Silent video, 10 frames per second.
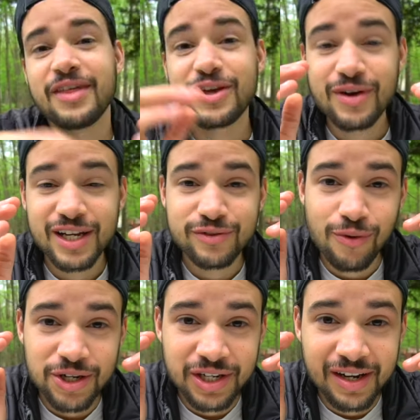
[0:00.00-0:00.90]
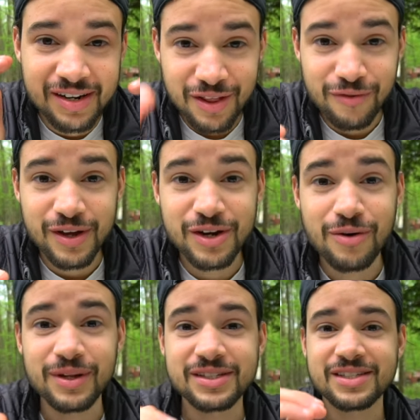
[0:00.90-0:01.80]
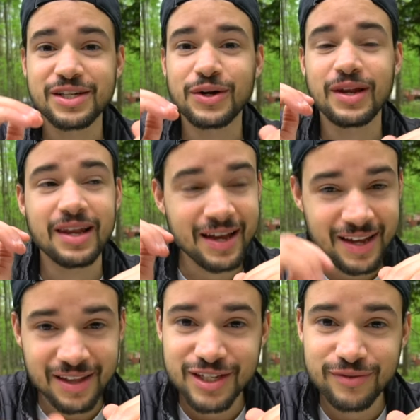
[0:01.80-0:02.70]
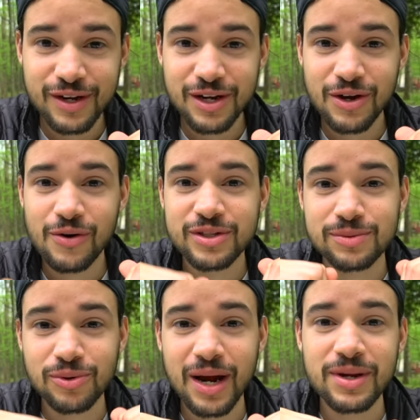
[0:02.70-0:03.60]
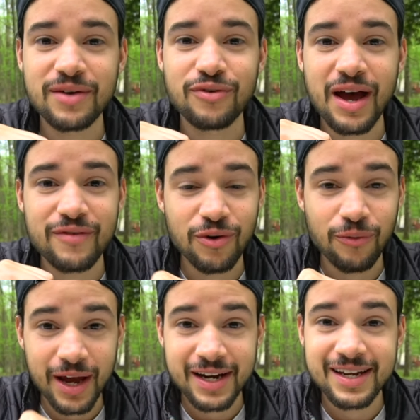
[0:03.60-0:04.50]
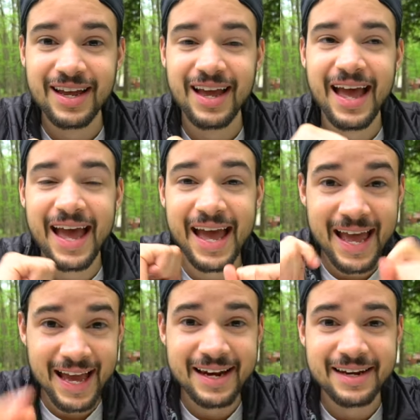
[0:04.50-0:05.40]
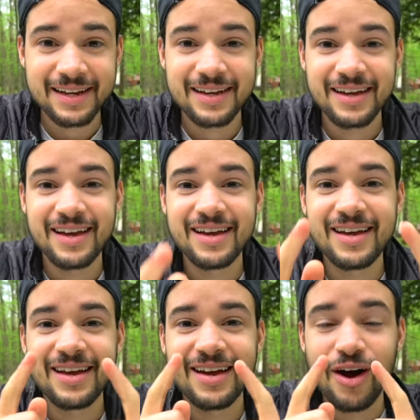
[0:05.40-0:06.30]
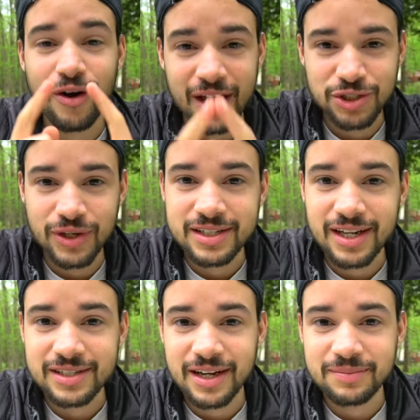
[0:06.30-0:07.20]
Thank you guys for watching another video. Please consider liking this video, subscribing if you haven't already, and I'll catch you guys next